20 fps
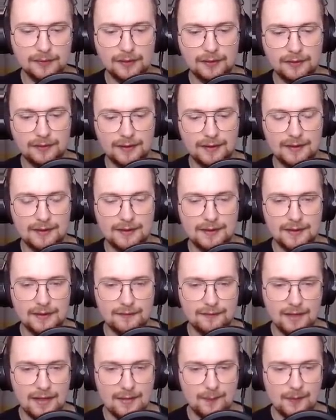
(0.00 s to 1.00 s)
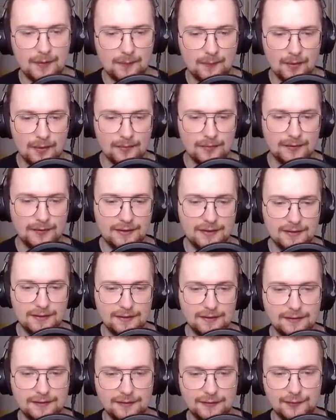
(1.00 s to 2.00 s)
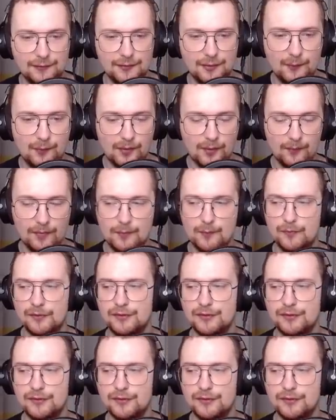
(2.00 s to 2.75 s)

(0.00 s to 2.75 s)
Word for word: Okay, another epic bow skin. Problem was